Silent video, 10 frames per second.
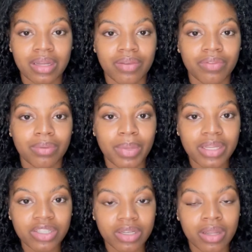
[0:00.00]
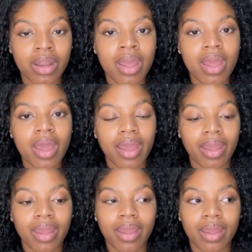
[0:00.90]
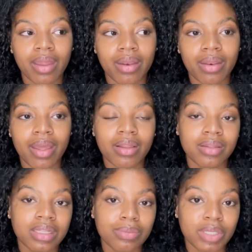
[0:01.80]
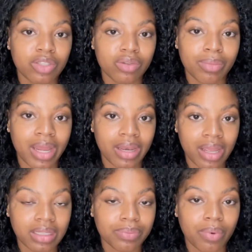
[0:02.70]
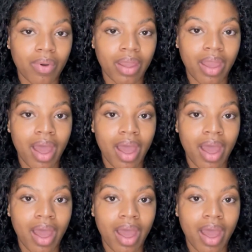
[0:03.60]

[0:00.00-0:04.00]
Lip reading: inflammation. And that leads me to my next point.